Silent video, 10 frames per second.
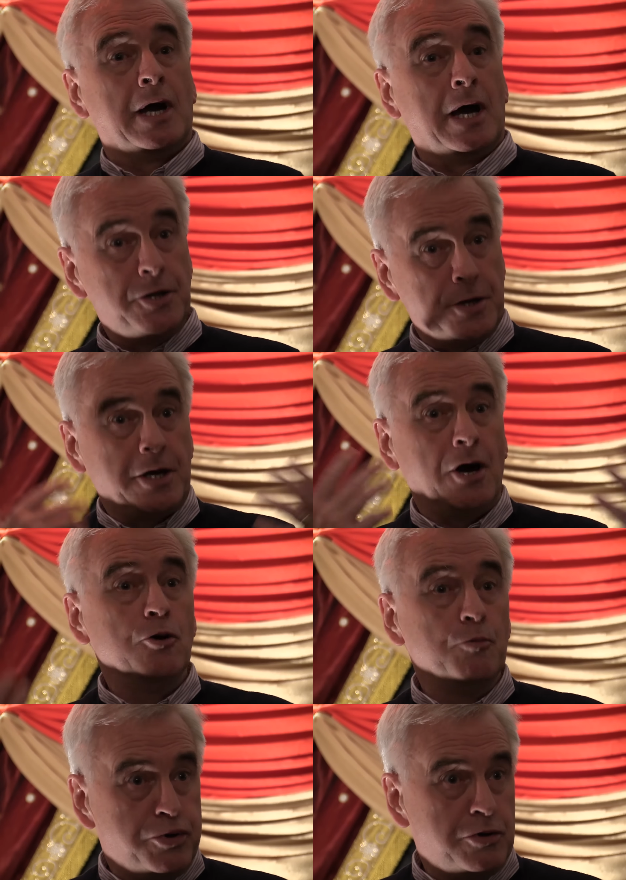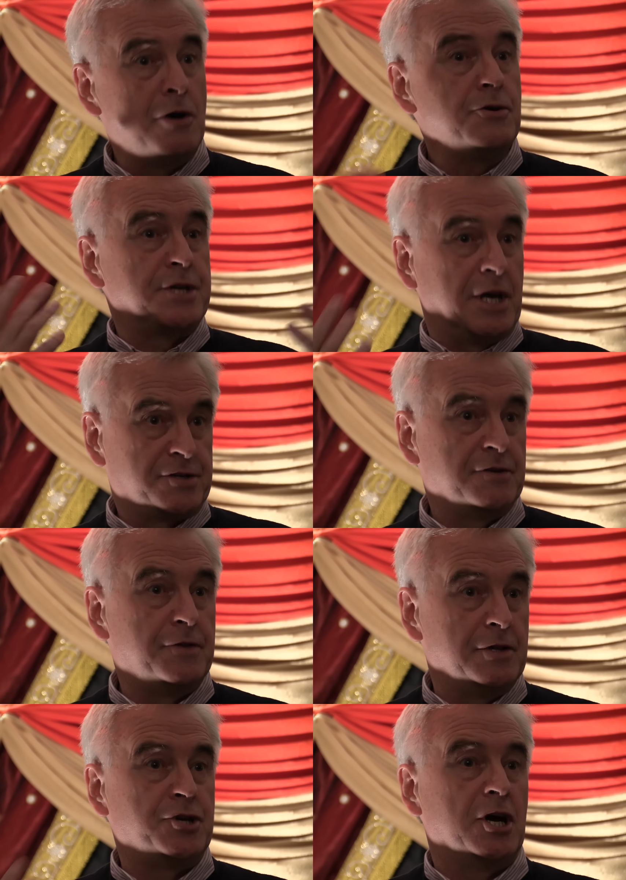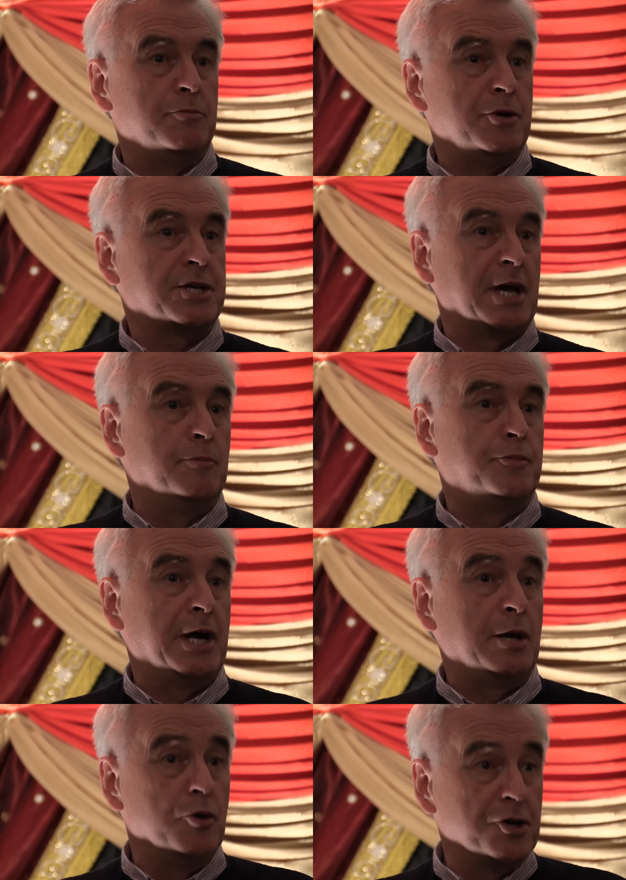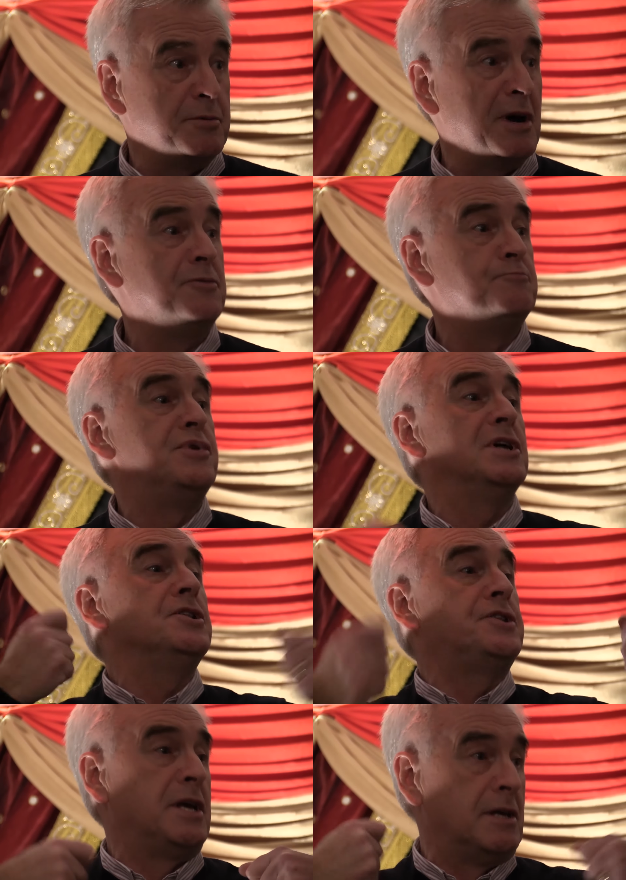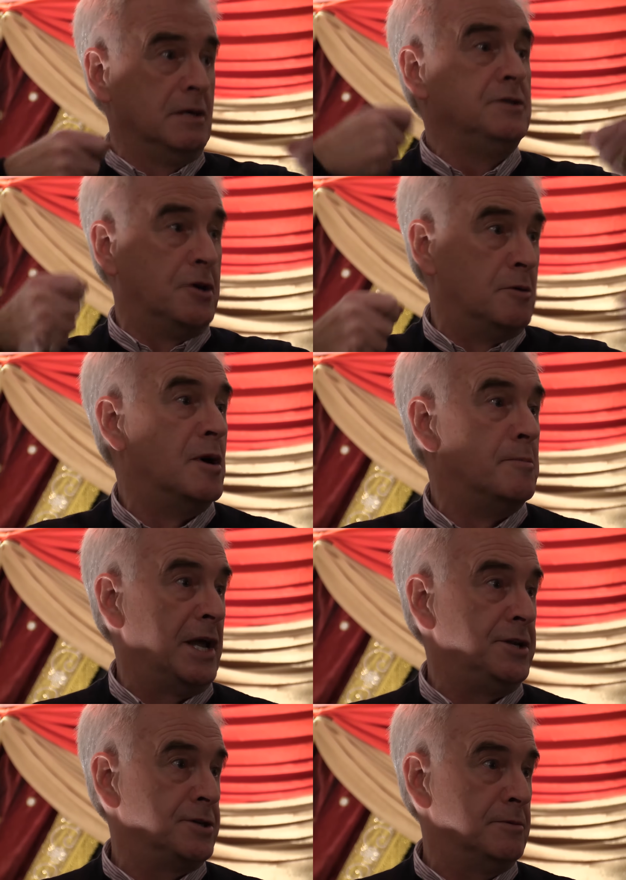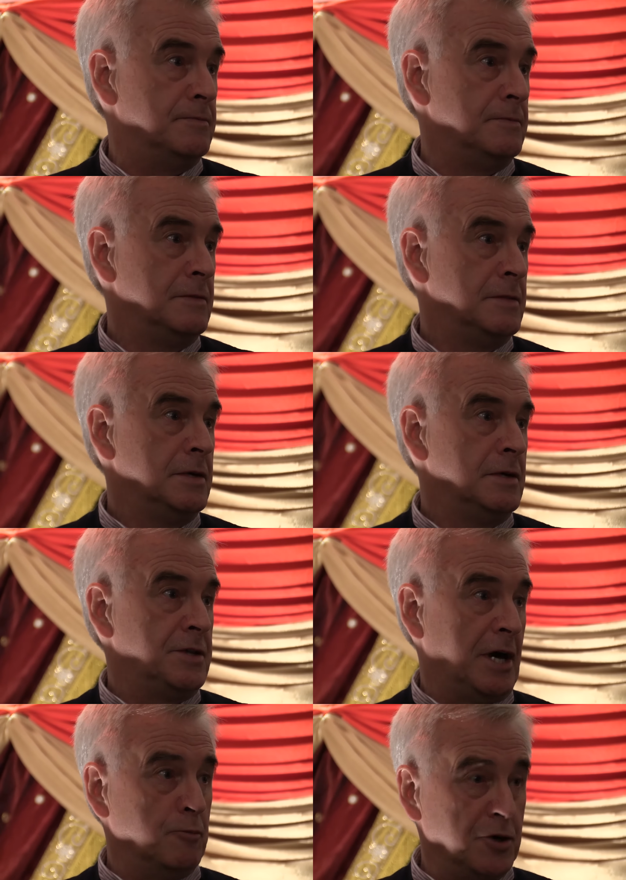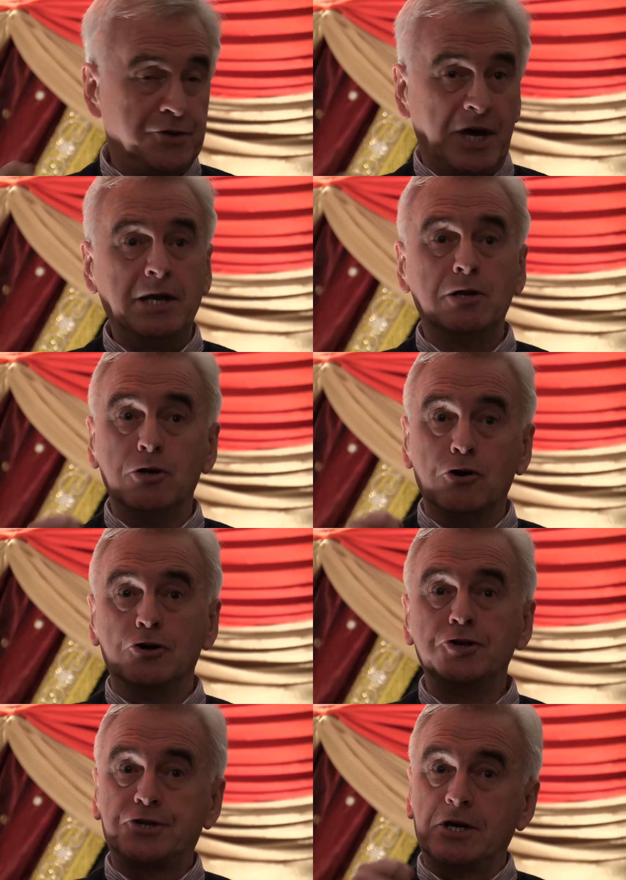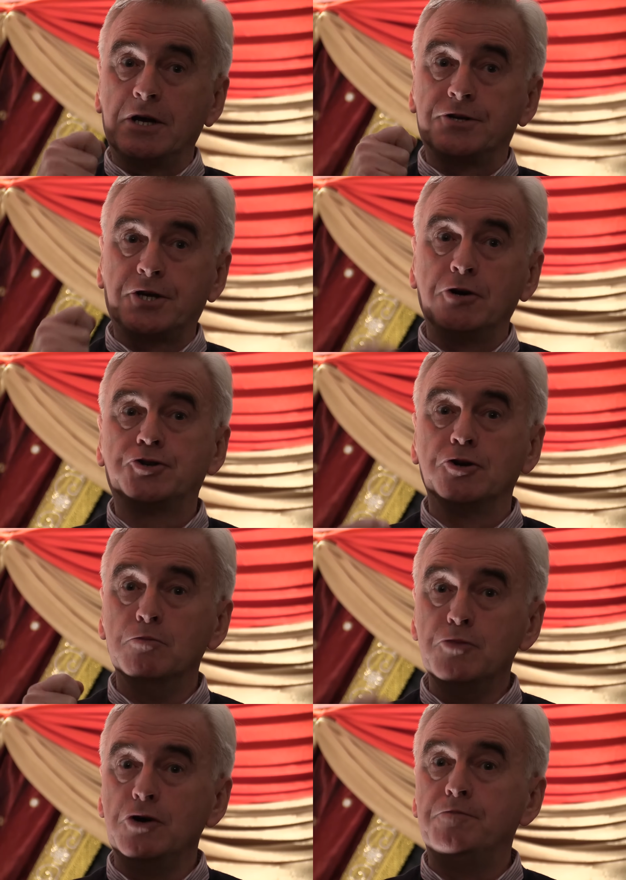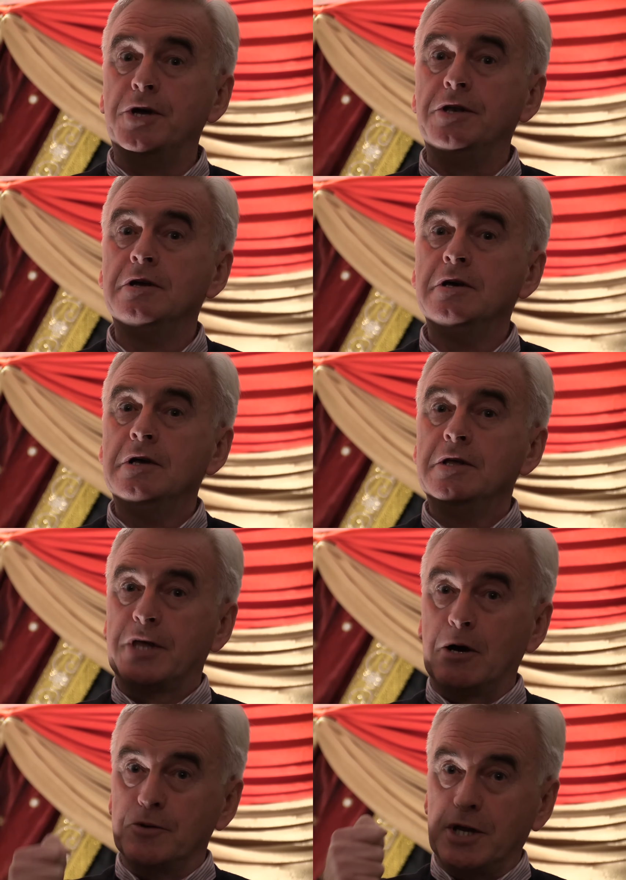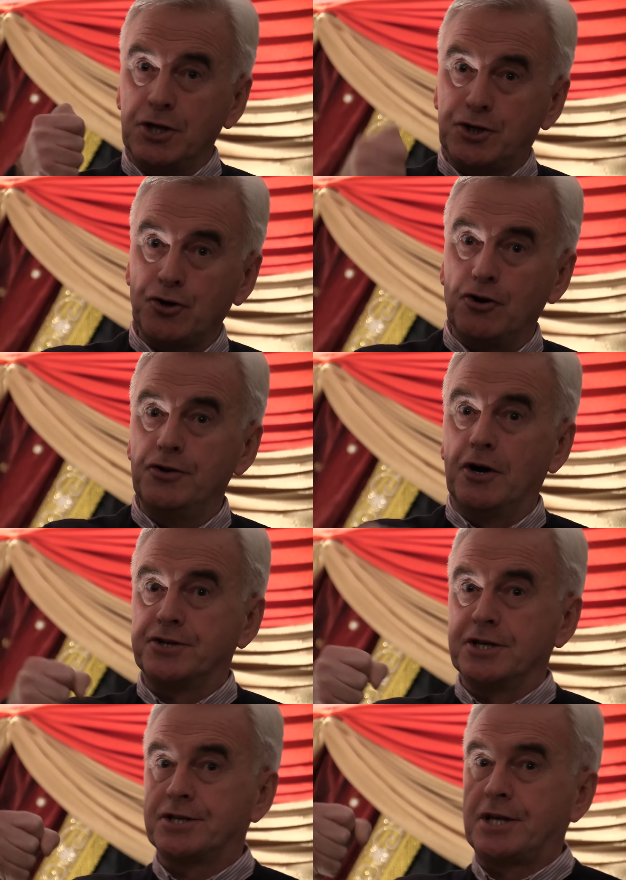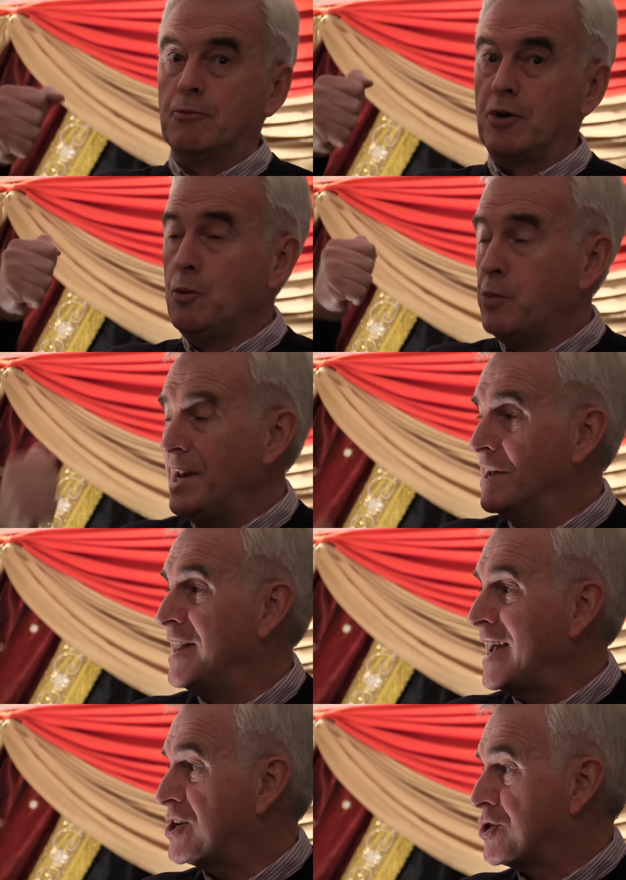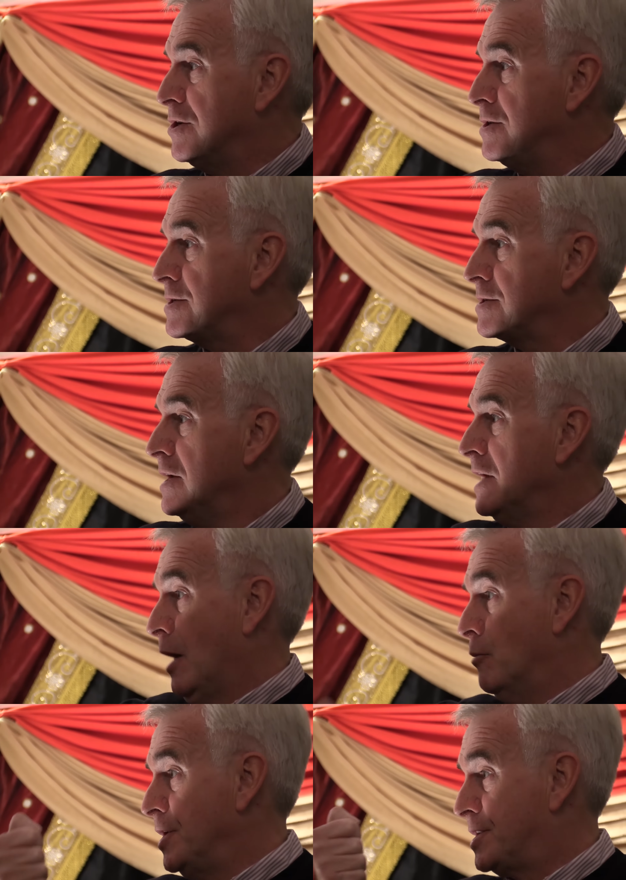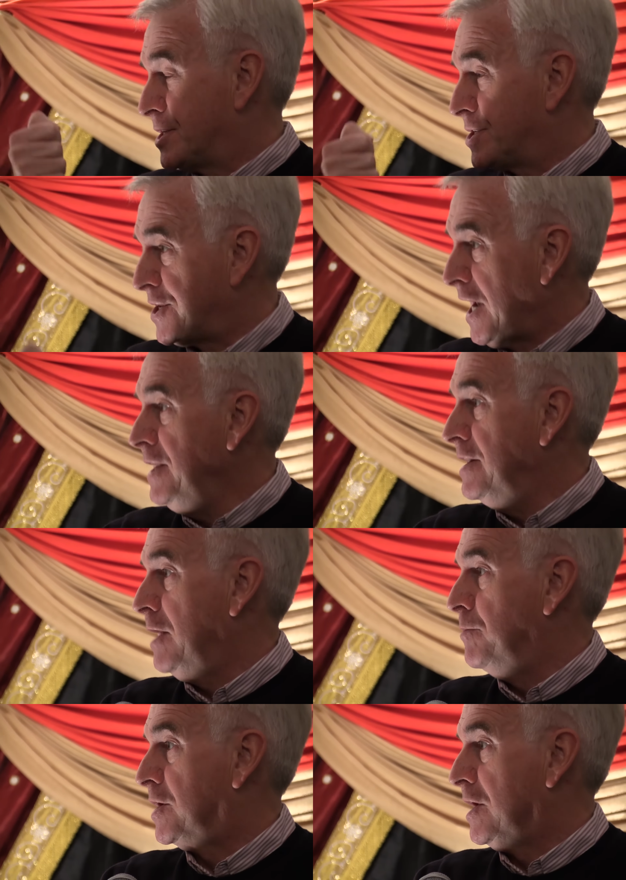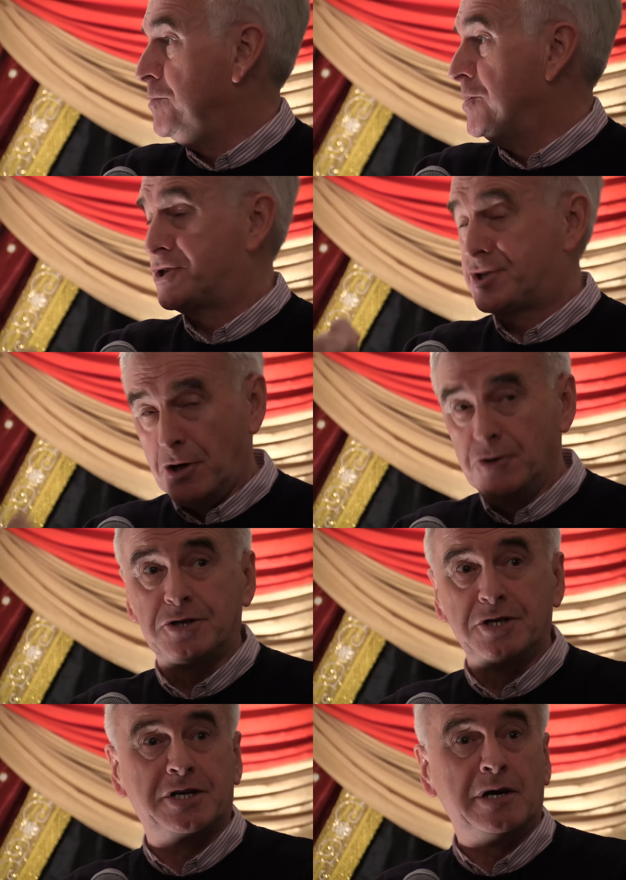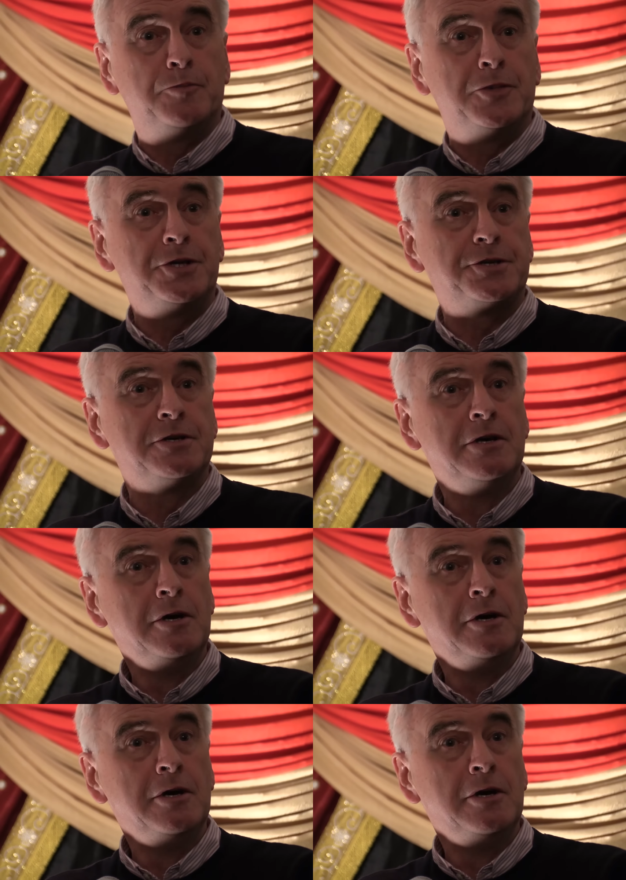And the whole process of the Jeremy's campaign was about building the momentum that would then launch a social movement that would ensure not just that we win elections and we sustain Labour governments, socialist governments,